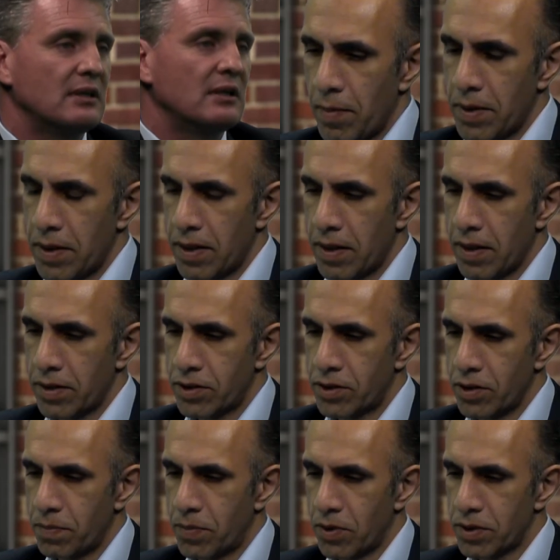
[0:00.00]
I mean, there's
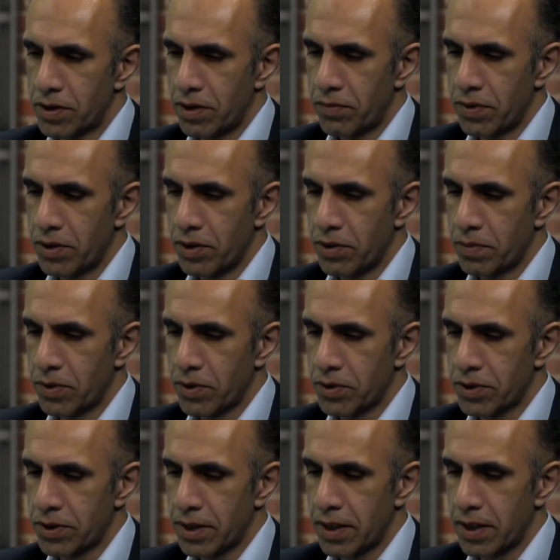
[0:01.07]
two points there.
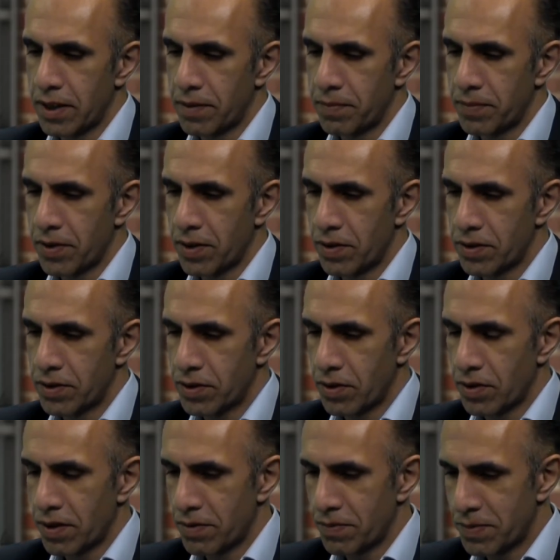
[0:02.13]
Renewables, it's
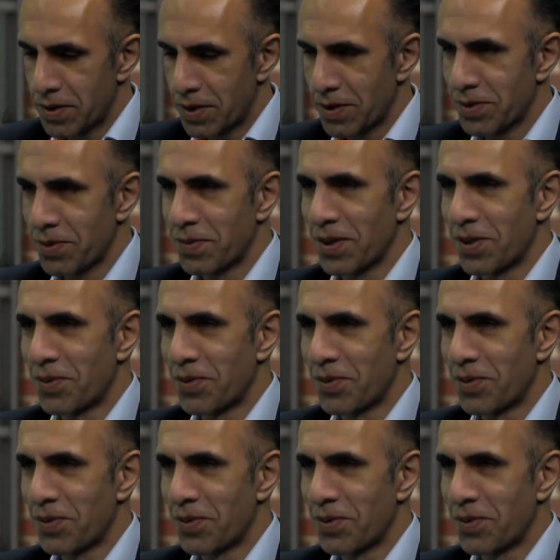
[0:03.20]
got a